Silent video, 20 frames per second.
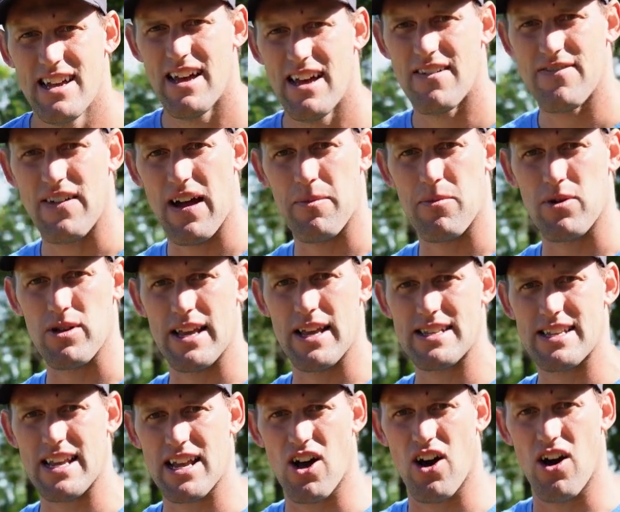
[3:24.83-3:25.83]
If I'm
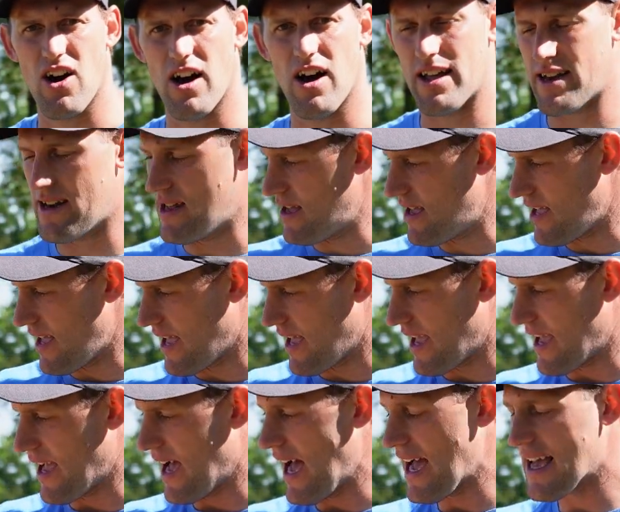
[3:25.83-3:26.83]
releasing on
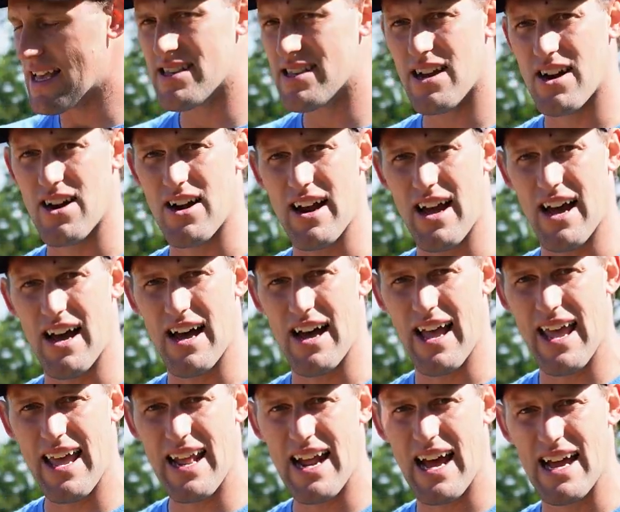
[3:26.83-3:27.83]
a
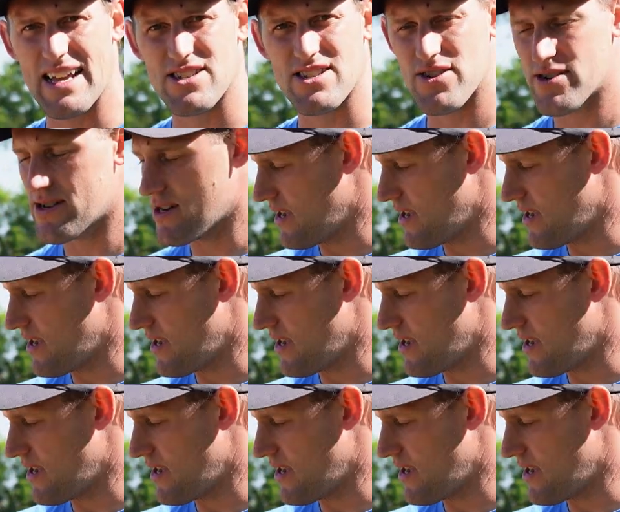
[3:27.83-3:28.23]
hyzer,